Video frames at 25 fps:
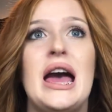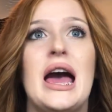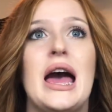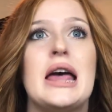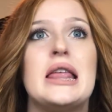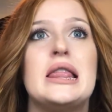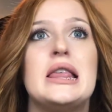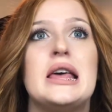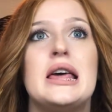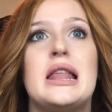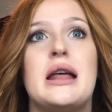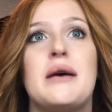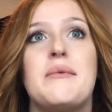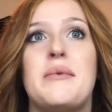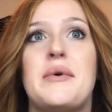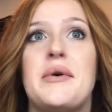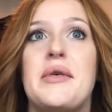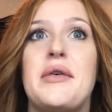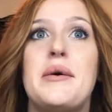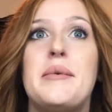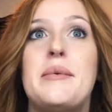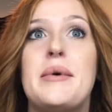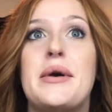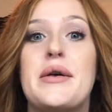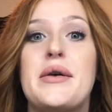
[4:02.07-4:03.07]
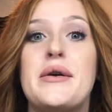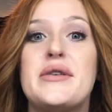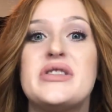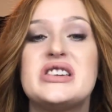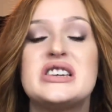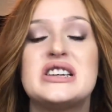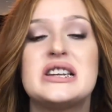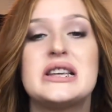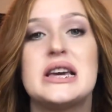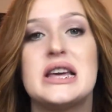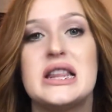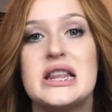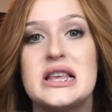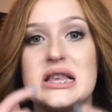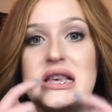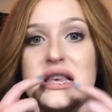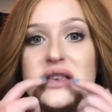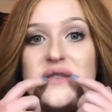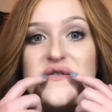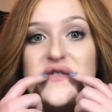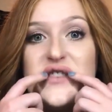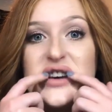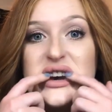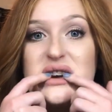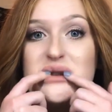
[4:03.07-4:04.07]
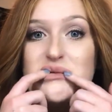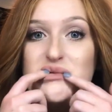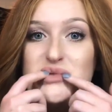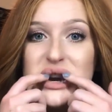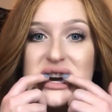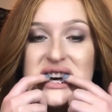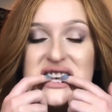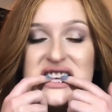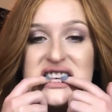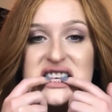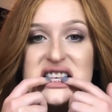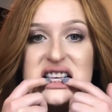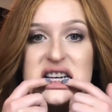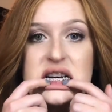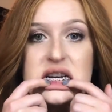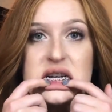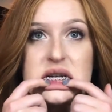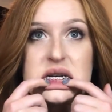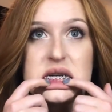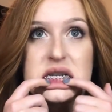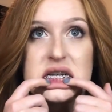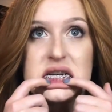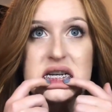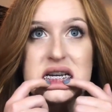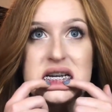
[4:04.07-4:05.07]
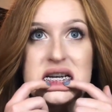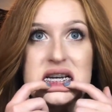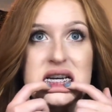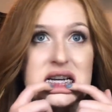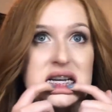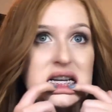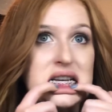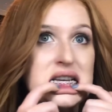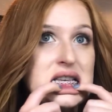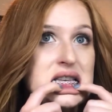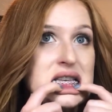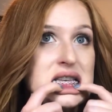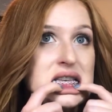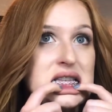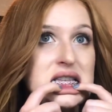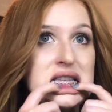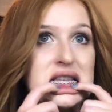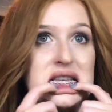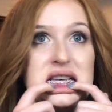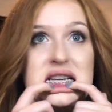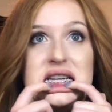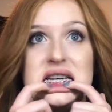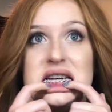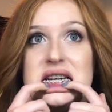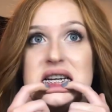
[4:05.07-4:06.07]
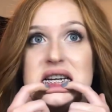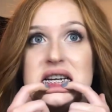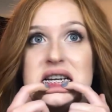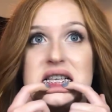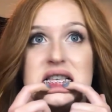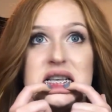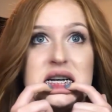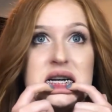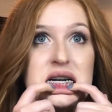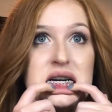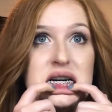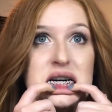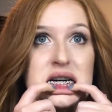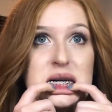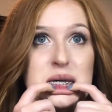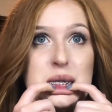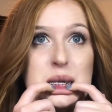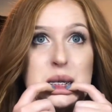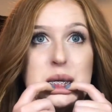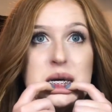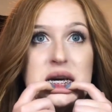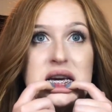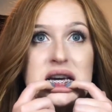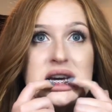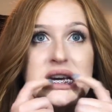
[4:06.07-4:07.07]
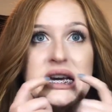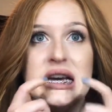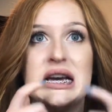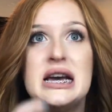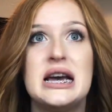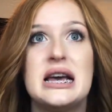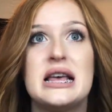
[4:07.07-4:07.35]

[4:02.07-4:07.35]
And then I'm a little bit closer to getting these freaking braces off, because these are annoying.